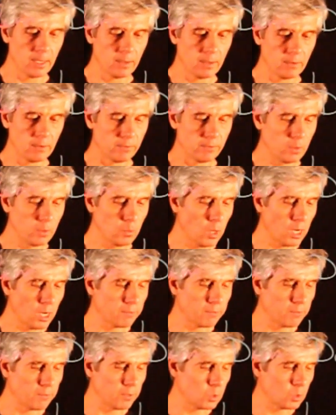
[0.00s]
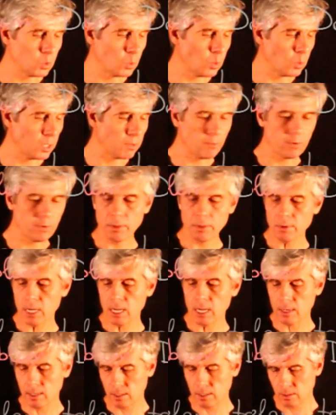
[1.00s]
V1, V2, and
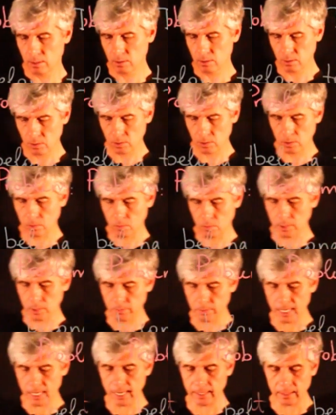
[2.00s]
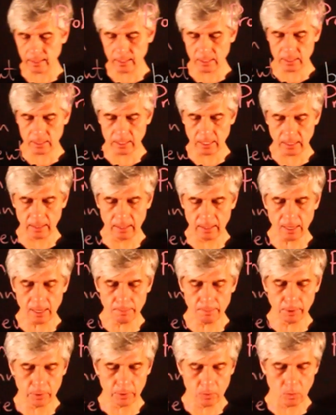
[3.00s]
V3. So what we get is that
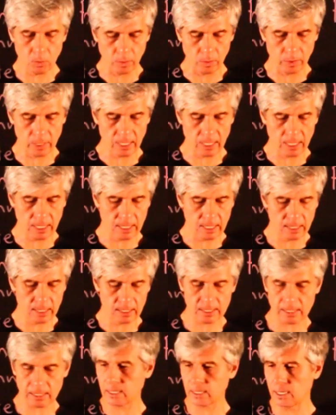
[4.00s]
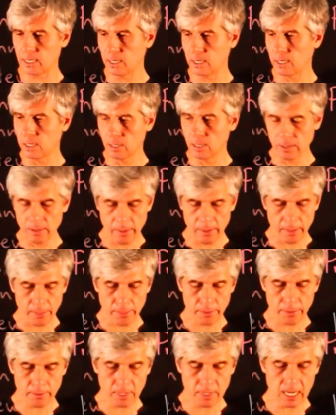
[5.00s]
W is
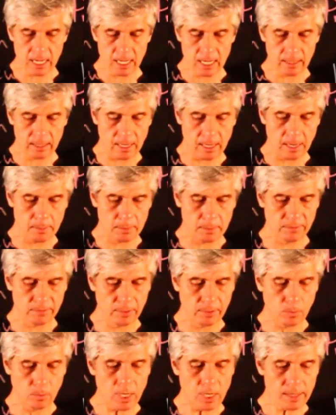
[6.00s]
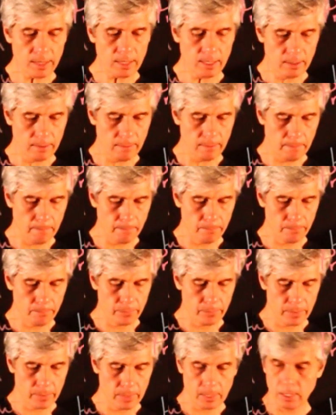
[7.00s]
3 times V1
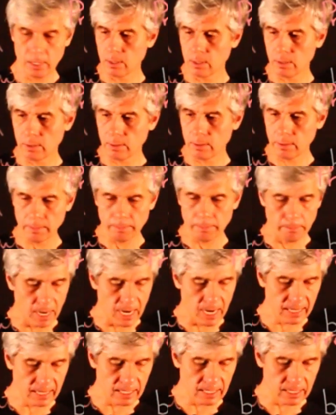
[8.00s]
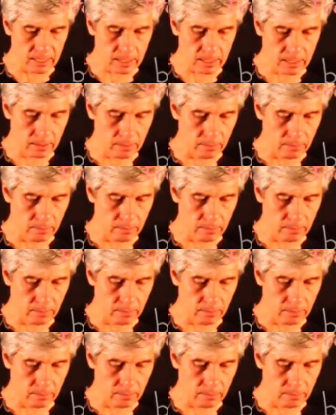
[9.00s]
minus